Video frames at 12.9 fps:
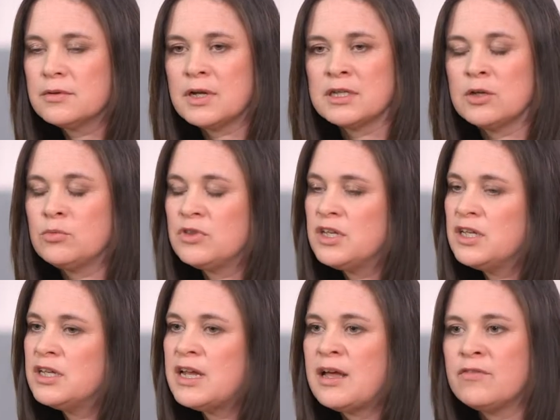I don't think
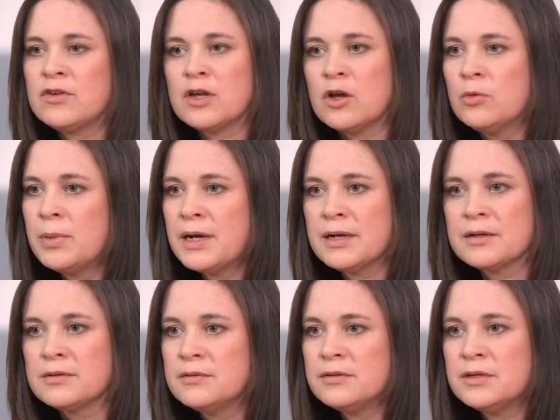you'd ever go
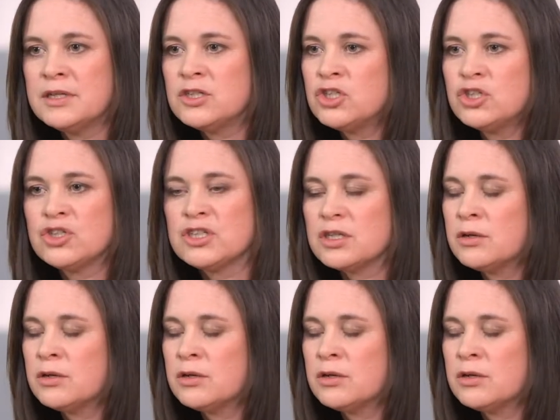back. It's just